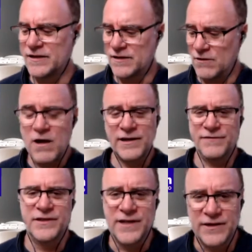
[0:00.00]
goes, Oh,
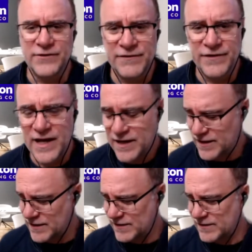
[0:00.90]
I'll give you 10 grand for
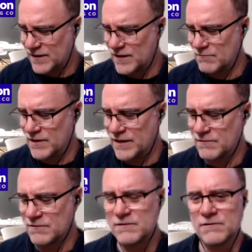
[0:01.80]
that. And I'm
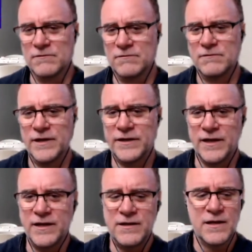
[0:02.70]
no. Like, oh.
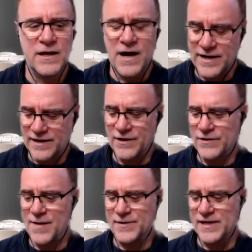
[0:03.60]
Okay. I don't
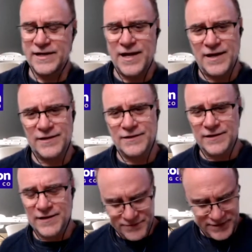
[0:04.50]
know how many accountants you
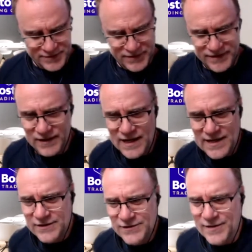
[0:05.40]
know, Richard, but the
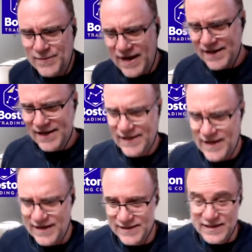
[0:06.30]
last time any
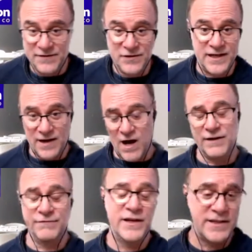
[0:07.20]
accountant has ever said, I'll
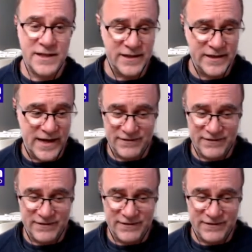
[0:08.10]
invest into that.